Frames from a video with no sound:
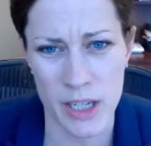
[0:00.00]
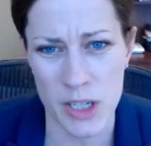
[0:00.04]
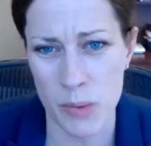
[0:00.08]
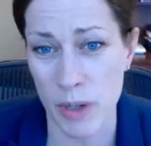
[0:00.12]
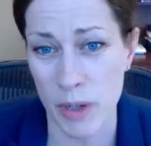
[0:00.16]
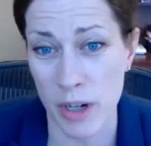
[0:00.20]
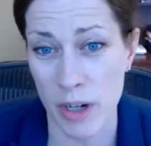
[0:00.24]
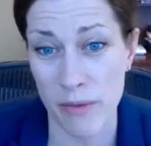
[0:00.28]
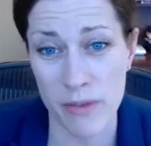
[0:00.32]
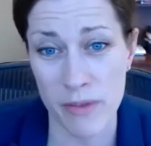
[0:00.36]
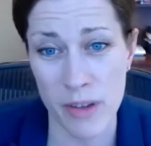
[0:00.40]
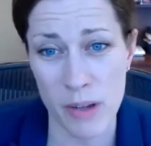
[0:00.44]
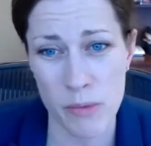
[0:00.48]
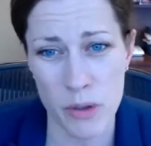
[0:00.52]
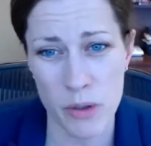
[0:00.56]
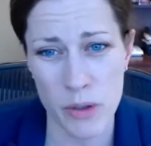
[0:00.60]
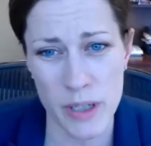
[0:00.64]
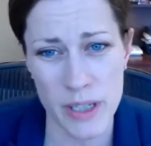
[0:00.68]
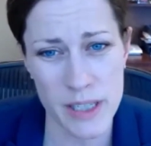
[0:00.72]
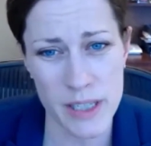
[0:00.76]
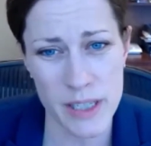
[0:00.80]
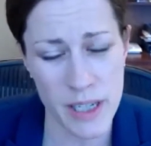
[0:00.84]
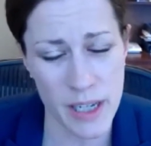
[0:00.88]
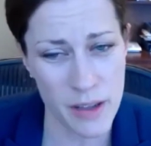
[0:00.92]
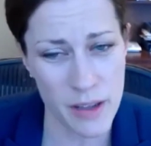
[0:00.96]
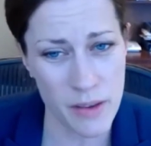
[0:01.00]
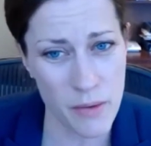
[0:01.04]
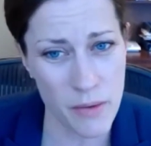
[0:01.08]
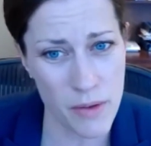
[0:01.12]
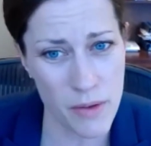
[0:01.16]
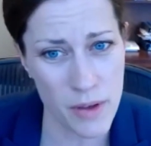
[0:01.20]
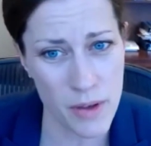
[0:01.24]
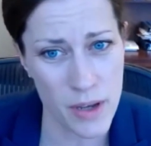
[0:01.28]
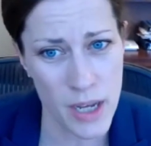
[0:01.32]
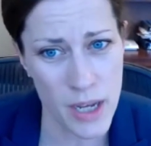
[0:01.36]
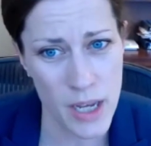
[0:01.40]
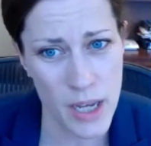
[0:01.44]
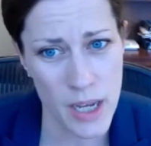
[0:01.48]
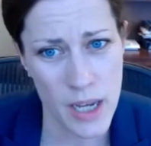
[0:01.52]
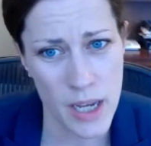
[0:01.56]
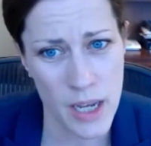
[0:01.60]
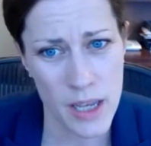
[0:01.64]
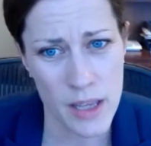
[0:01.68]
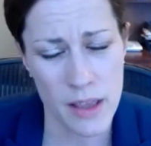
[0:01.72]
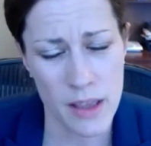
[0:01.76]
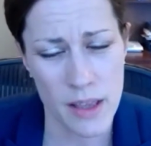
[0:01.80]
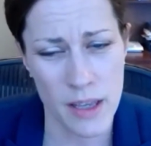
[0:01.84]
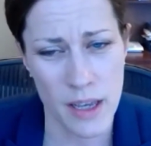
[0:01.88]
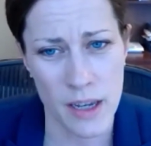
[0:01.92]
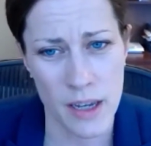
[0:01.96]
But on February 10th,
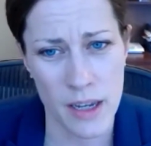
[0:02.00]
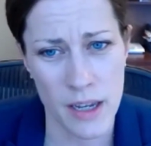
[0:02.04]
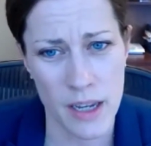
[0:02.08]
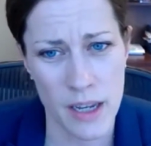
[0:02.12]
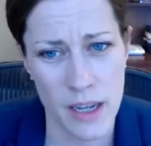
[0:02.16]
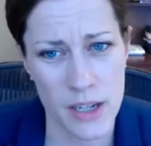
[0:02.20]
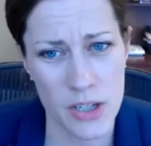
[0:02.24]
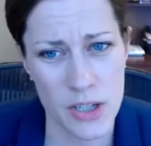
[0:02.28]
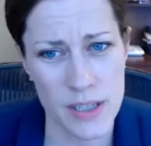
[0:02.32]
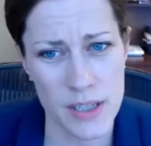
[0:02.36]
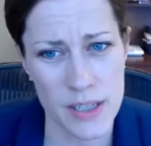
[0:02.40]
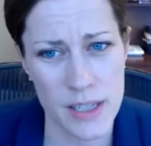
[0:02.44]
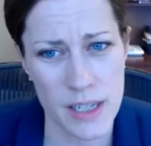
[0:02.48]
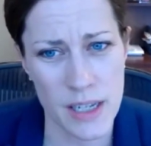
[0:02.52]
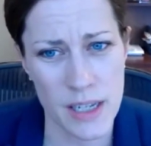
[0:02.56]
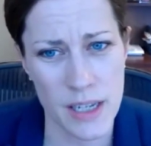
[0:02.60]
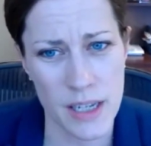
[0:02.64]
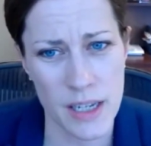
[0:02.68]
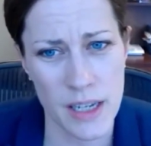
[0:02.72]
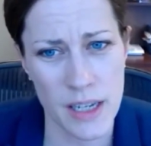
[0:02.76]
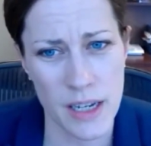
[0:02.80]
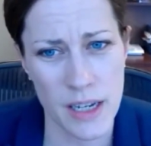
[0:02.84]
the agency